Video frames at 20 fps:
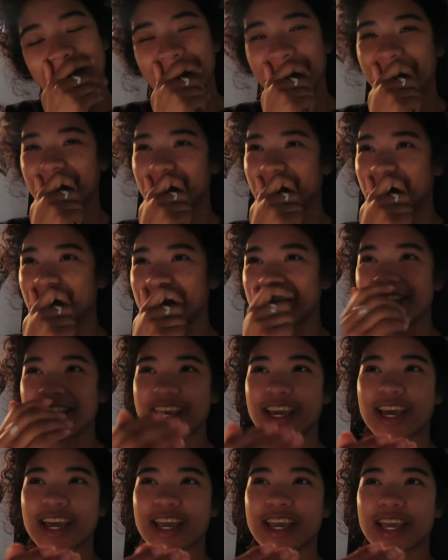Like
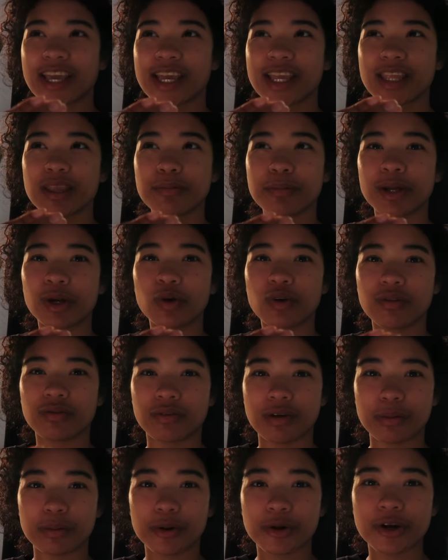literally in the middle of
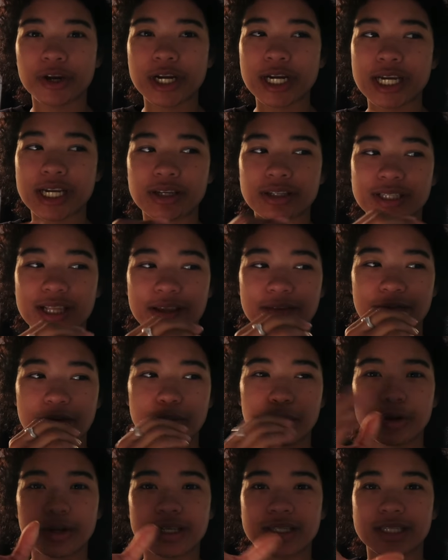February, it was like
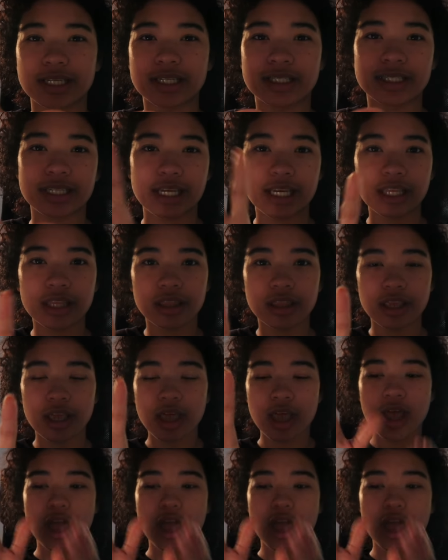February 16th.